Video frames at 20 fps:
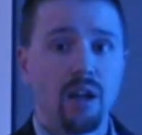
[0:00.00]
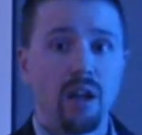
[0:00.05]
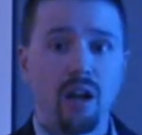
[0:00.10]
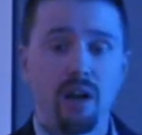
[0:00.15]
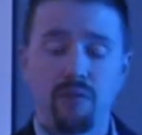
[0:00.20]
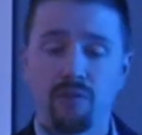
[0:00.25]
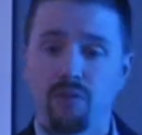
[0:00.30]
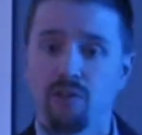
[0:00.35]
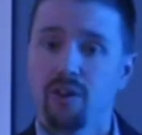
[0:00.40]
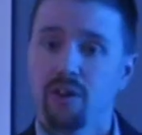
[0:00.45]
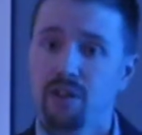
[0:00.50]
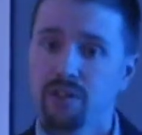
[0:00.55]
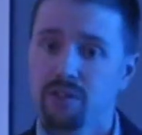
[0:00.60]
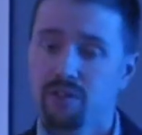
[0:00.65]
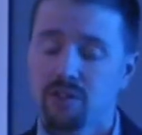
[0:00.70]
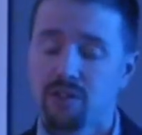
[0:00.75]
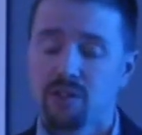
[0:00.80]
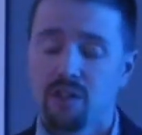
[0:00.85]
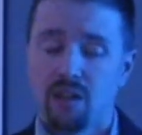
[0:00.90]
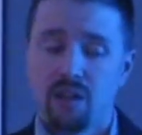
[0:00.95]
And for
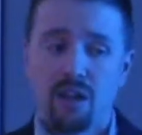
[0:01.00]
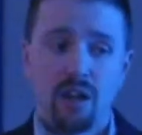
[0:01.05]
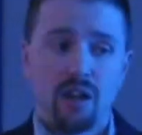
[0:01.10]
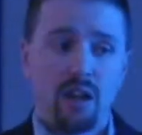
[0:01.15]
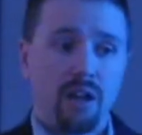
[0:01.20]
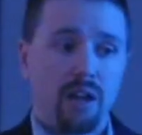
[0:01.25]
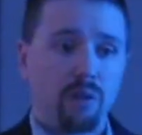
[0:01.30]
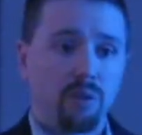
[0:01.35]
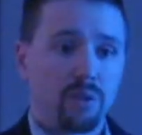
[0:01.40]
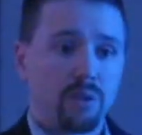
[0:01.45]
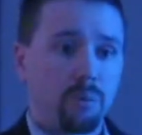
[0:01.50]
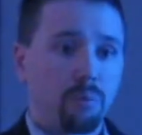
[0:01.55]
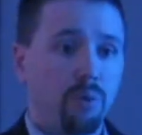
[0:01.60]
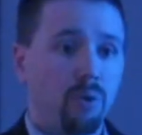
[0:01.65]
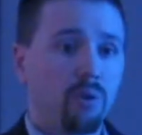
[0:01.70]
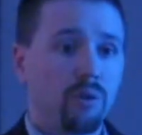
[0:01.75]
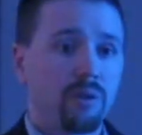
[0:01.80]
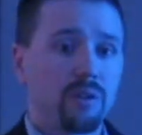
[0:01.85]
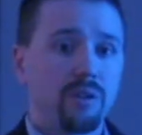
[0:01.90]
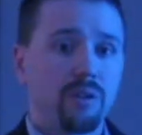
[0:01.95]
us, it was
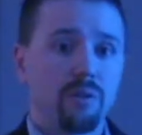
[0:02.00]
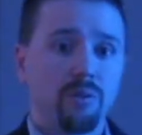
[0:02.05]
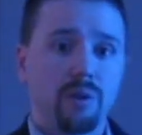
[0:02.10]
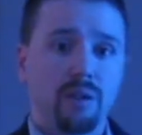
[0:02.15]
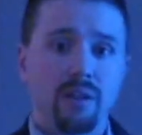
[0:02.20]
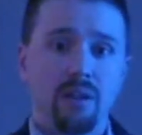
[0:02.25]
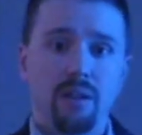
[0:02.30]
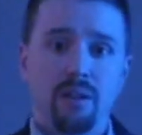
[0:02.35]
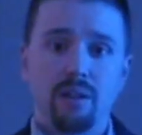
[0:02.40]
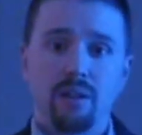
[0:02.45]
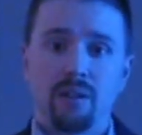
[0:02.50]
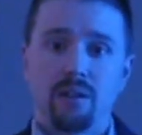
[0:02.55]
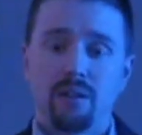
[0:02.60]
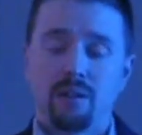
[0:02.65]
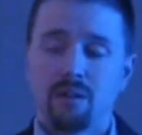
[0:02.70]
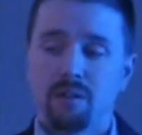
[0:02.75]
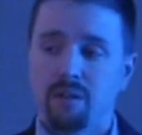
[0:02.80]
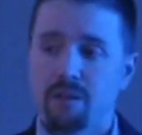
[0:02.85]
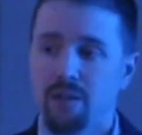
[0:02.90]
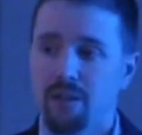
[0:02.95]
important that we
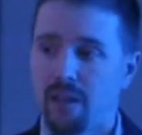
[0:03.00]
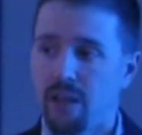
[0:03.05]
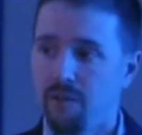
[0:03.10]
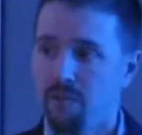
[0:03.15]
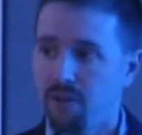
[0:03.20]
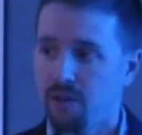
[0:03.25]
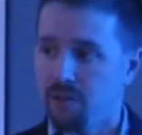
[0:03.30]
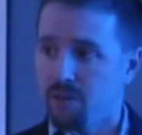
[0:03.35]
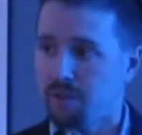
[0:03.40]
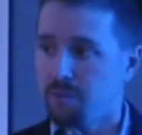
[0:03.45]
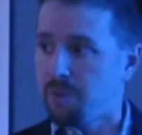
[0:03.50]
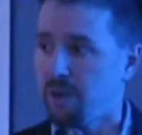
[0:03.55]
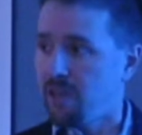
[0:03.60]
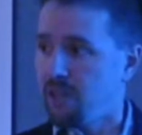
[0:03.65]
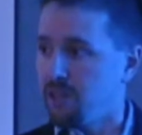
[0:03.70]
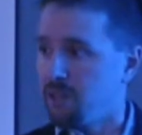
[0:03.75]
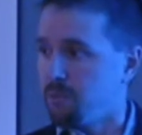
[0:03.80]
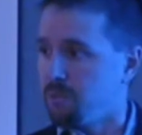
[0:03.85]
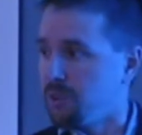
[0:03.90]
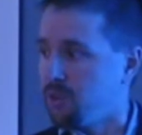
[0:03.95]
gave enough
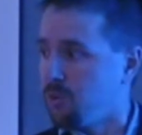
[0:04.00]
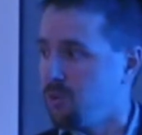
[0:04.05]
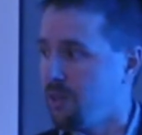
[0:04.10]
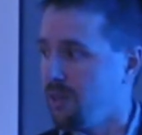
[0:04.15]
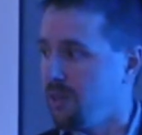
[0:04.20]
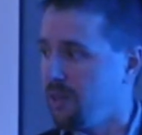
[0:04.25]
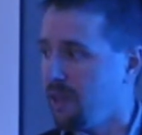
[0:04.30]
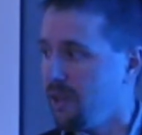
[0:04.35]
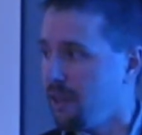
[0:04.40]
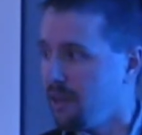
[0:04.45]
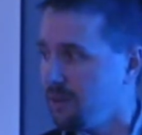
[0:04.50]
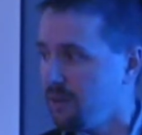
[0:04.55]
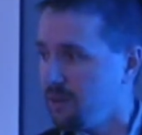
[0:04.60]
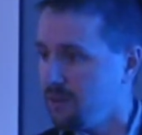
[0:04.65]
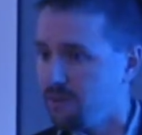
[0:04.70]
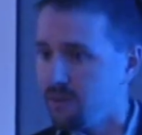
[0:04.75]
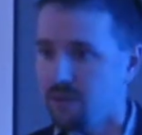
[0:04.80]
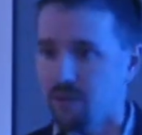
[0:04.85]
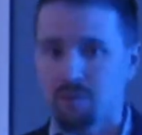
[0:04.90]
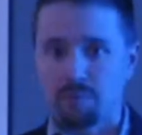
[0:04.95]
space between the end
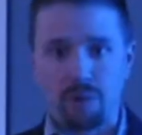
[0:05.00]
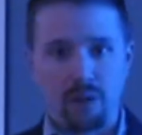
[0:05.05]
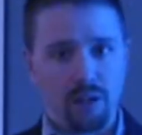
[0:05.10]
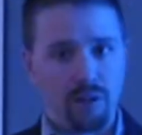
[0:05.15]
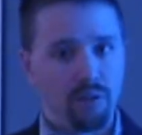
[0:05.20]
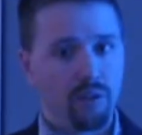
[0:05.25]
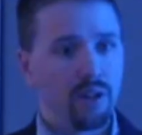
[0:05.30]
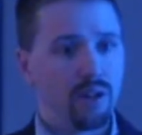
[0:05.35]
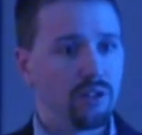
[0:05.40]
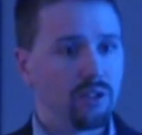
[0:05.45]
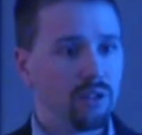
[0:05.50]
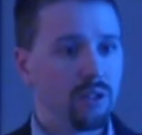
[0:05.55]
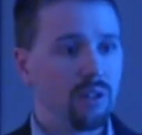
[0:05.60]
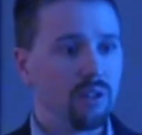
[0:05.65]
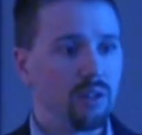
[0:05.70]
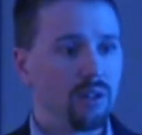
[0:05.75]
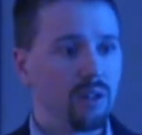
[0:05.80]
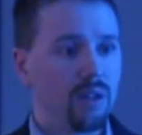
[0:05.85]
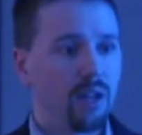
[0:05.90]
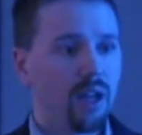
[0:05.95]
of this
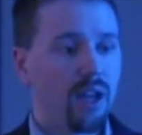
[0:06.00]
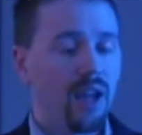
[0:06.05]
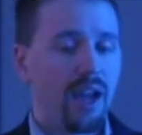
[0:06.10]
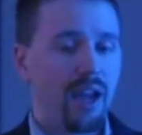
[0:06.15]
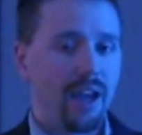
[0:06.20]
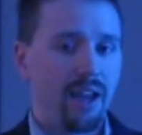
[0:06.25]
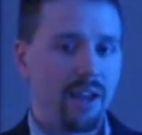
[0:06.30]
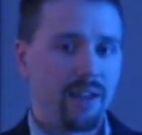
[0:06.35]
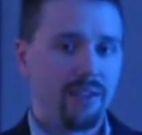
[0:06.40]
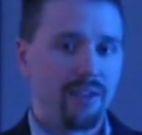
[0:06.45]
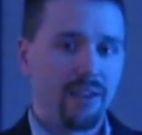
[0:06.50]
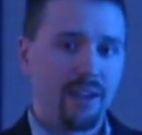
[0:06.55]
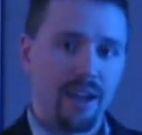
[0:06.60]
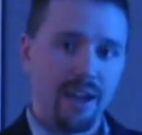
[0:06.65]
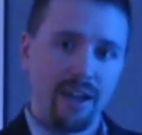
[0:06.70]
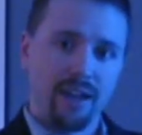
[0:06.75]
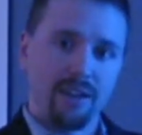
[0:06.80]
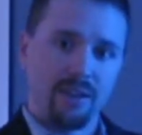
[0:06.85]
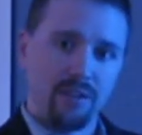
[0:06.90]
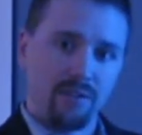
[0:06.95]
migration and the
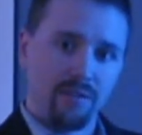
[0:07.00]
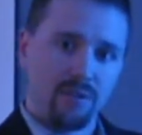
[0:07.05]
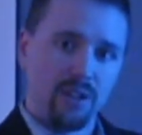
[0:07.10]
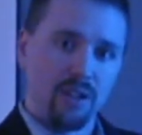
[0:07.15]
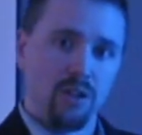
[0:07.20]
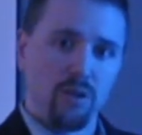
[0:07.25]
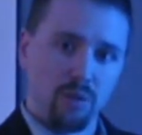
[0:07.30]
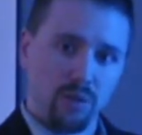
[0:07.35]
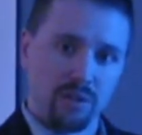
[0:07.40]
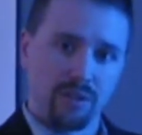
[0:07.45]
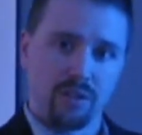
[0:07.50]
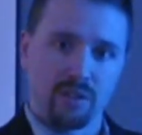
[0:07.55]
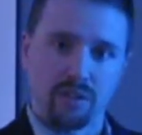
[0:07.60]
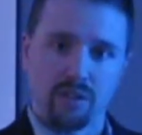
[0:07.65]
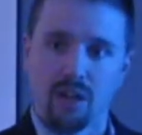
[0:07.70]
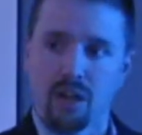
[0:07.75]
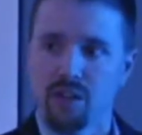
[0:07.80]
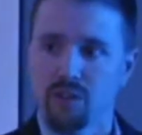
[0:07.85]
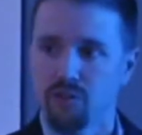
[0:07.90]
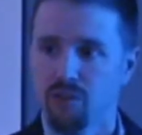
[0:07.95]
end of the Unisys
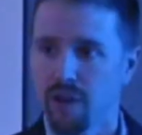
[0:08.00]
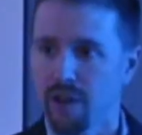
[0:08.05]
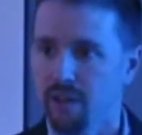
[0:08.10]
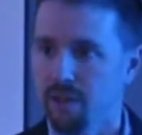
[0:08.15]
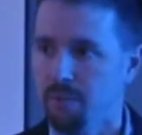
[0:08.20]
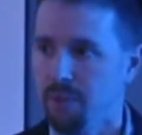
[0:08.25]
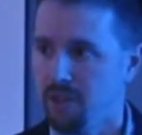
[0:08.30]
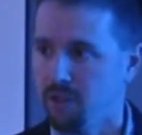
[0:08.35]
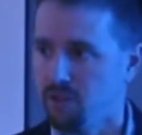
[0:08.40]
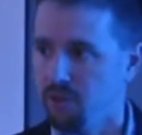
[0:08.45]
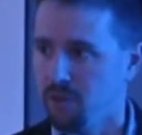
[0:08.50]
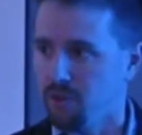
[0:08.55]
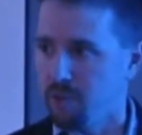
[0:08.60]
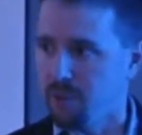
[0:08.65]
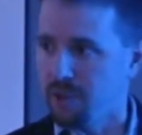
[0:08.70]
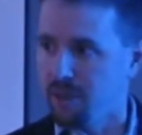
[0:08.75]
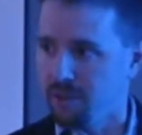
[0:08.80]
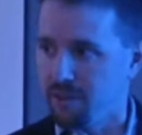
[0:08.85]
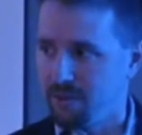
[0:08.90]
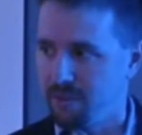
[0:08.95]
contract to make sure that
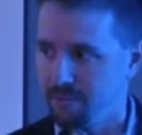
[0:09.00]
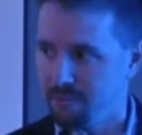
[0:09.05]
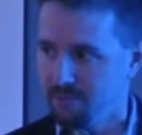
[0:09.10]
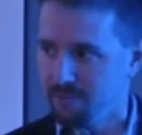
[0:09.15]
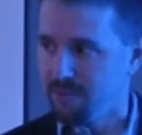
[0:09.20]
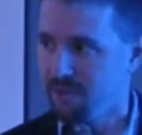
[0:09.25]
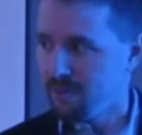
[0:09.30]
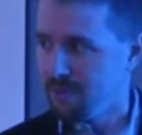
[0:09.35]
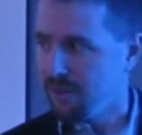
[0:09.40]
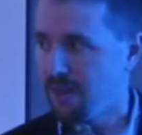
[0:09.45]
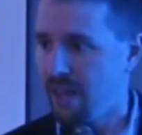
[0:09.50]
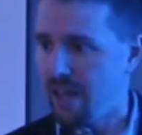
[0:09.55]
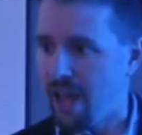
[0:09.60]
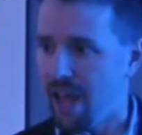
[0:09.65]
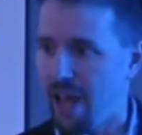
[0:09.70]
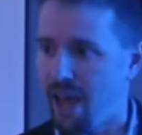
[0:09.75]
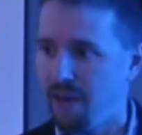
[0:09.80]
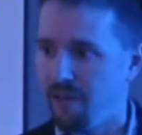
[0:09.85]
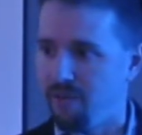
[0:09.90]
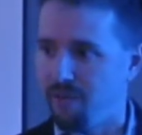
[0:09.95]
we didn't
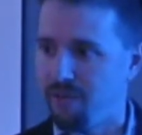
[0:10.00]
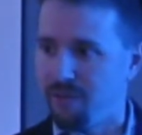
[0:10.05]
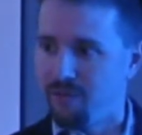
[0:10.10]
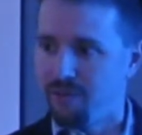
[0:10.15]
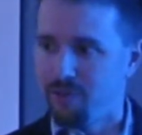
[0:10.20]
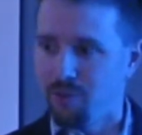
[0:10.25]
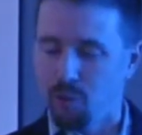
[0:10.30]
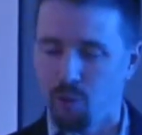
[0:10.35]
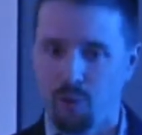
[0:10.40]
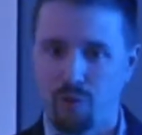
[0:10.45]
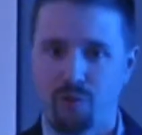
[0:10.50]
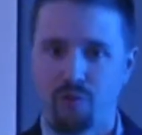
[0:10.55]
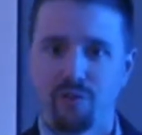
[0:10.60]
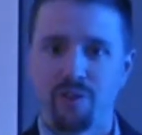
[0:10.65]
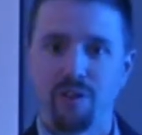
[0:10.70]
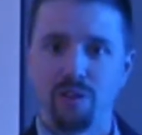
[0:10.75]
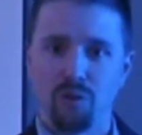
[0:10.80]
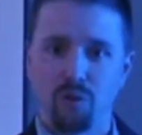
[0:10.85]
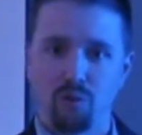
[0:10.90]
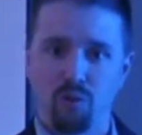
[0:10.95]
have or
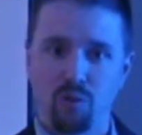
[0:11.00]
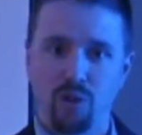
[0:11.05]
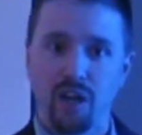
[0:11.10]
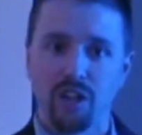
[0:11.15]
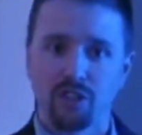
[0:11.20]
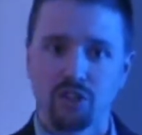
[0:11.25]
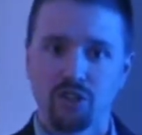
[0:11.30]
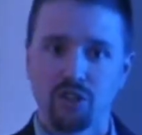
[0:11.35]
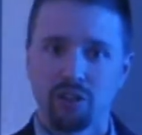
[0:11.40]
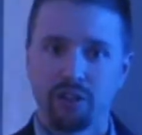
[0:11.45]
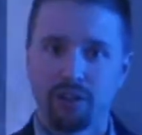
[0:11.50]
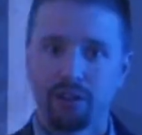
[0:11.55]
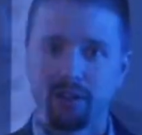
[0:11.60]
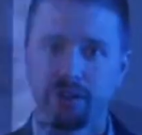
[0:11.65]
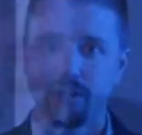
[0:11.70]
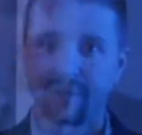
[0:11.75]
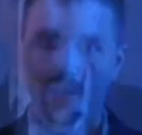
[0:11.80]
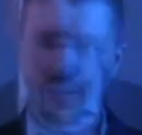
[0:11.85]
feel rushed in.